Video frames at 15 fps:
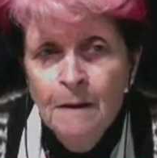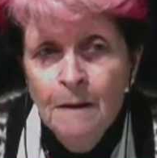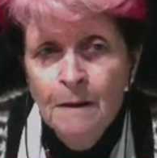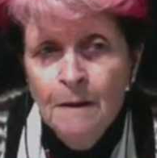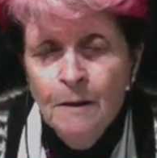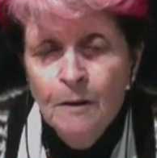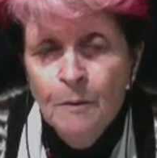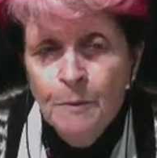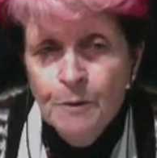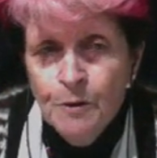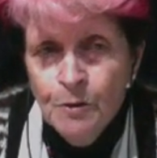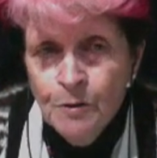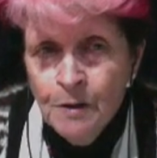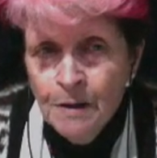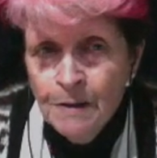The
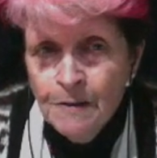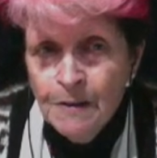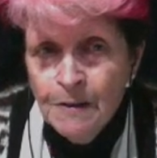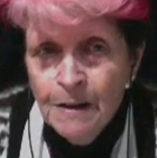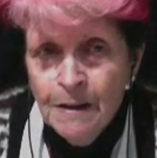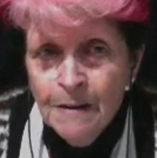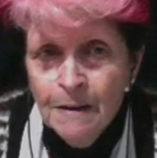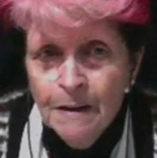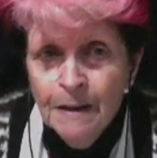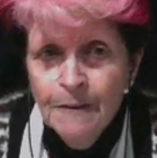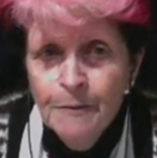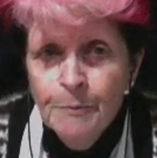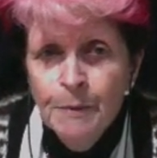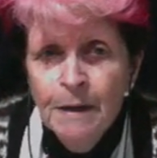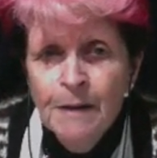opportunities here, the left
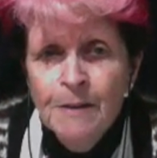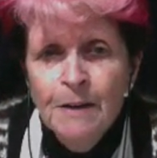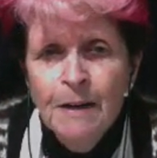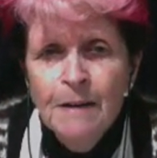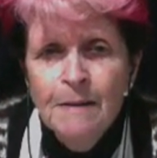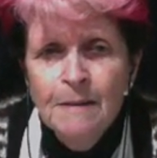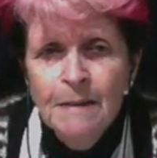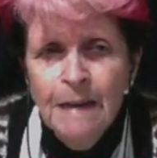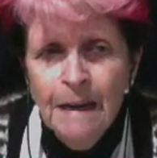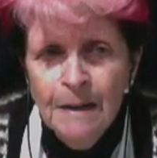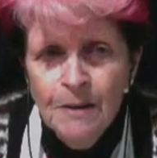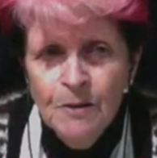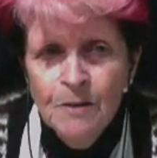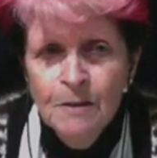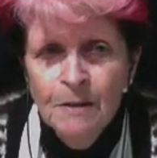branch adds
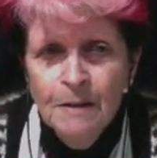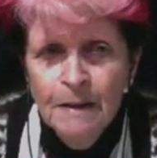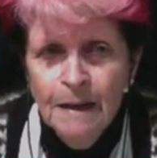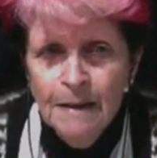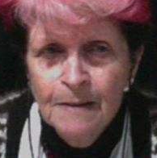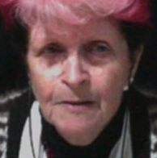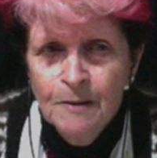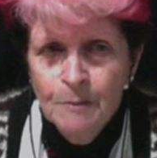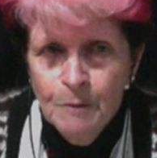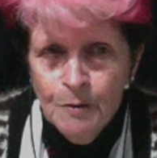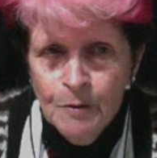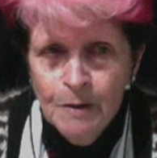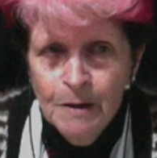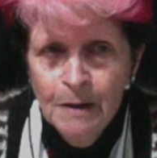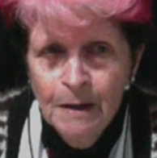tension and
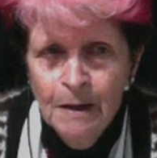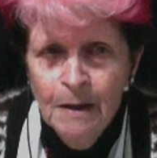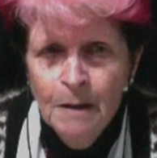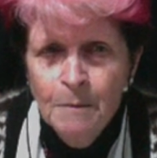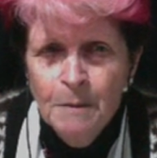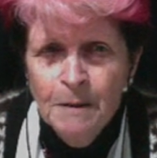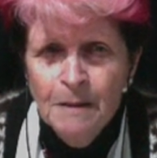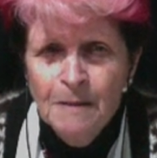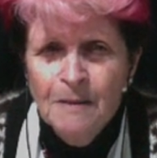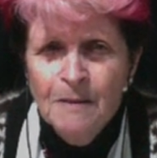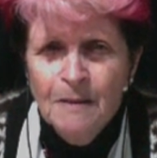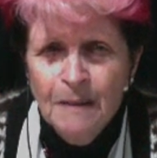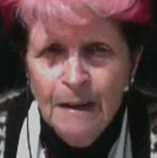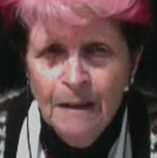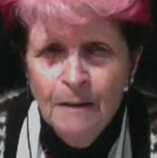asymmetry, but its
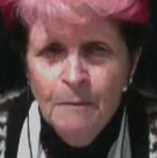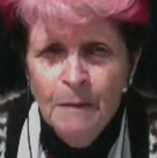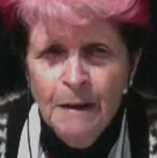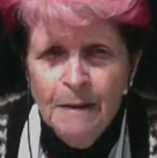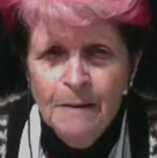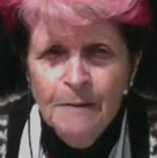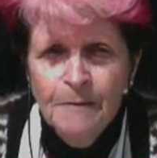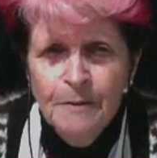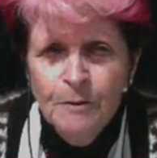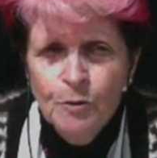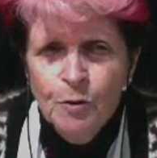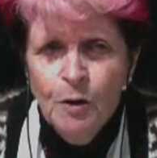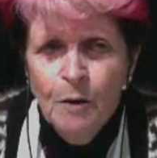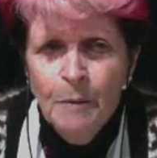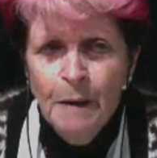scale makes it feel
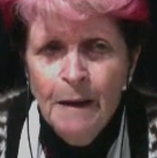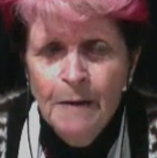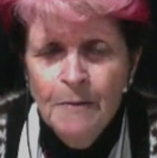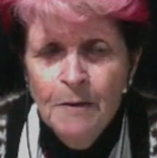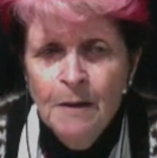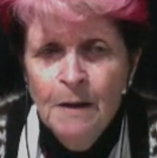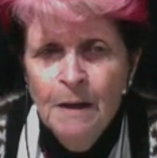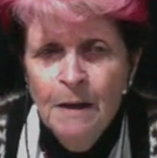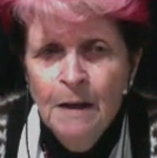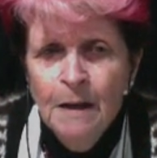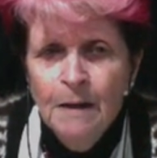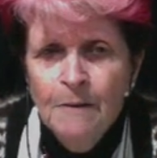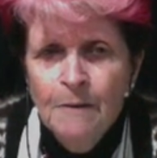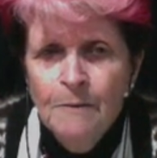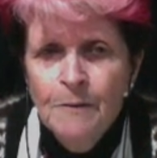top heavy
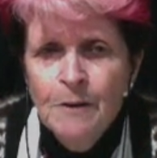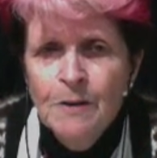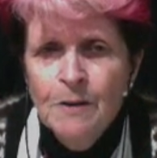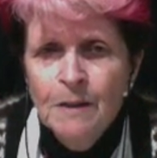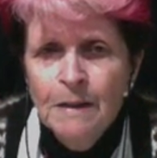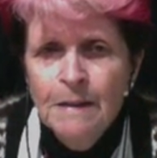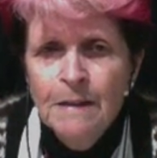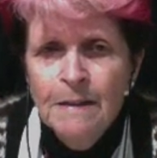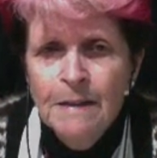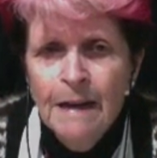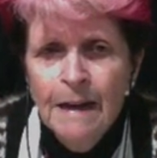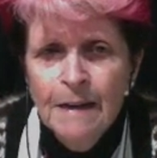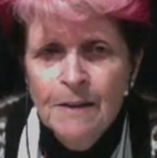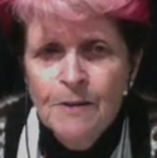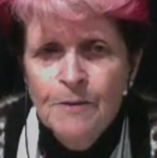and visually
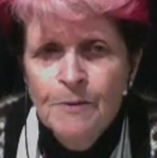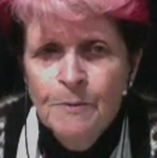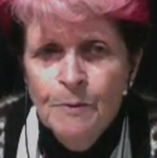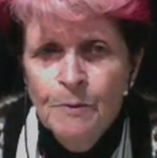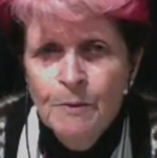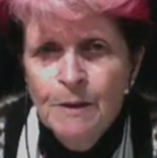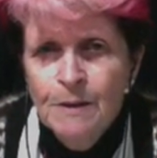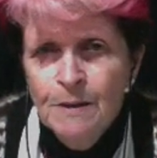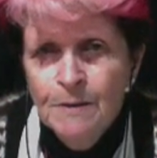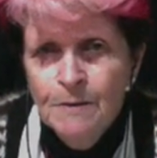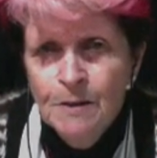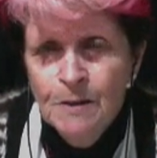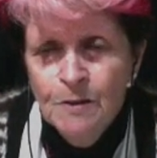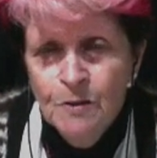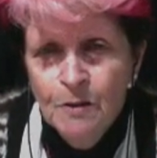detached from the rest of the
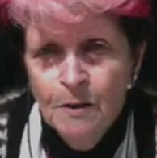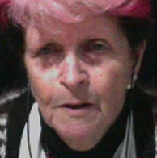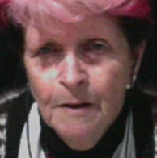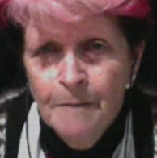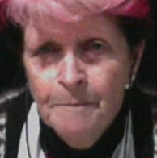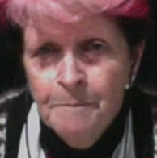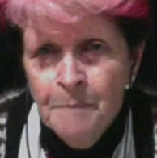design.